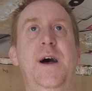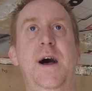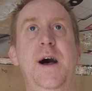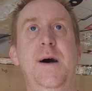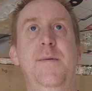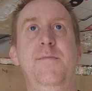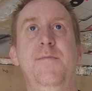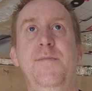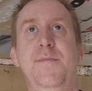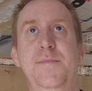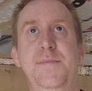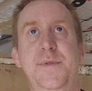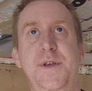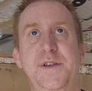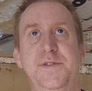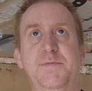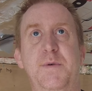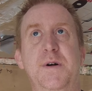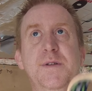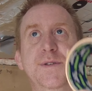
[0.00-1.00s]
um,
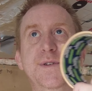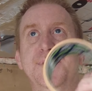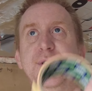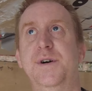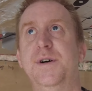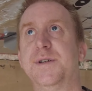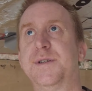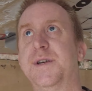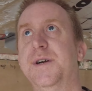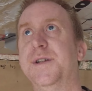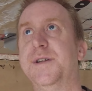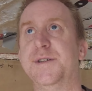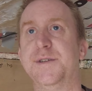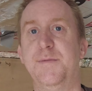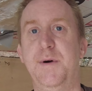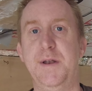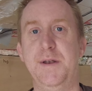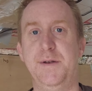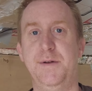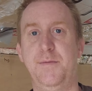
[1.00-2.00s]
this one's not as good as the
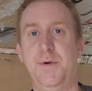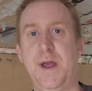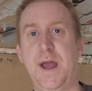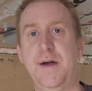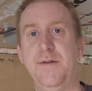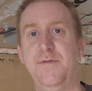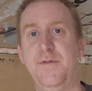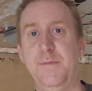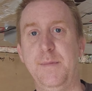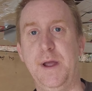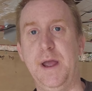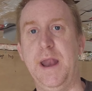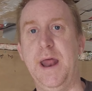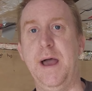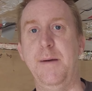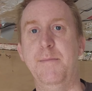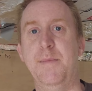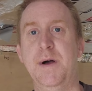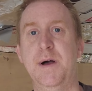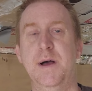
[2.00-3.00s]
one that we had from
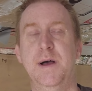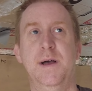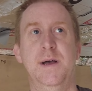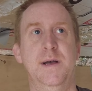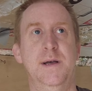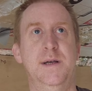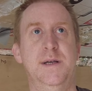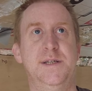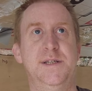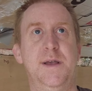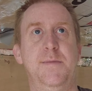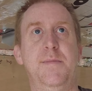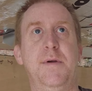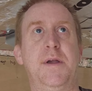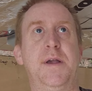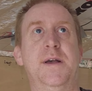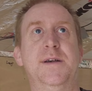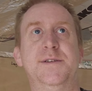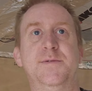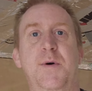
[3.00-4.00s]
B&M simply
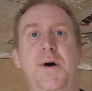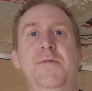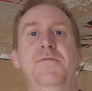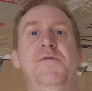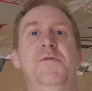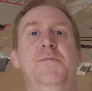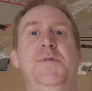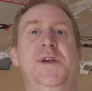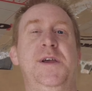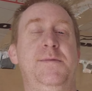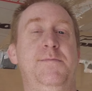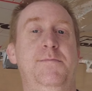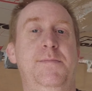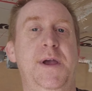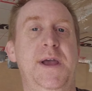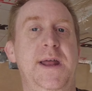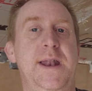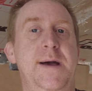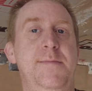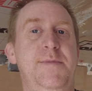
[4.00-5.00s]
because one from
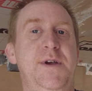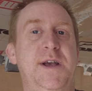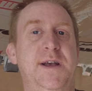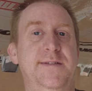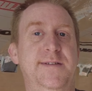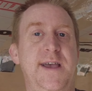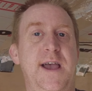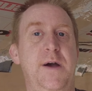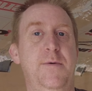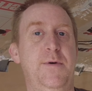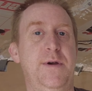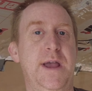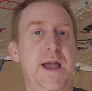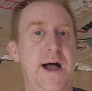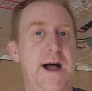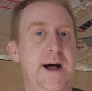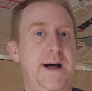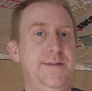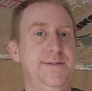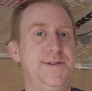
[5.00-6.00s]
B&M you can tear with your
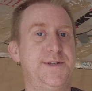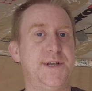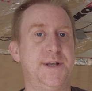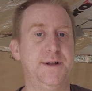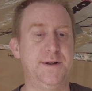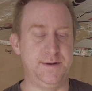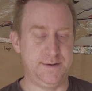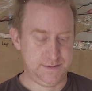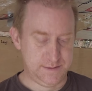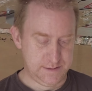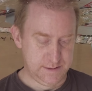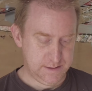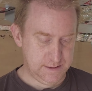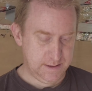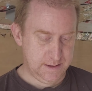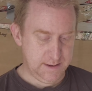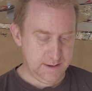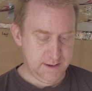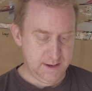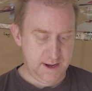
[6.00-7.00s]
hands
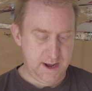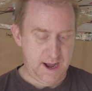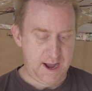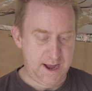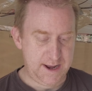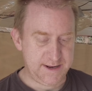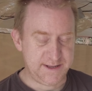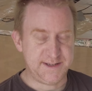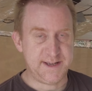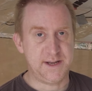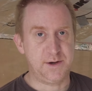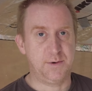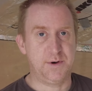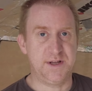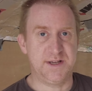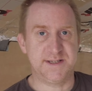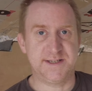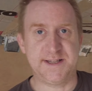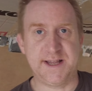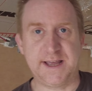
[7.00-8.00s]
and it's
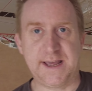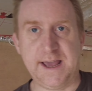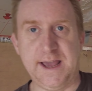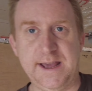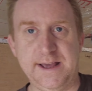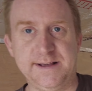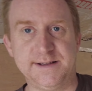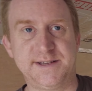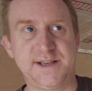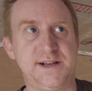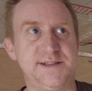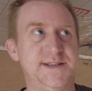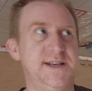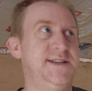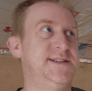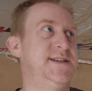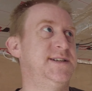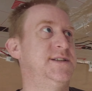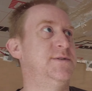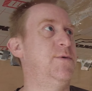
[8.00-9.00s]
equally as sticky so that's
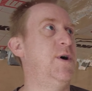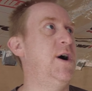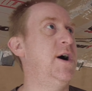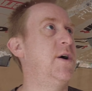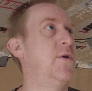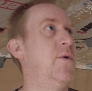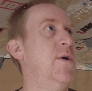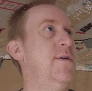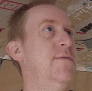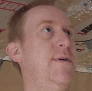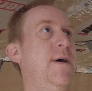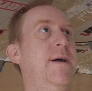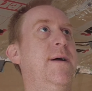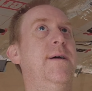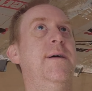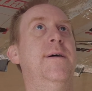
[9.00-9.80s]
easy to work with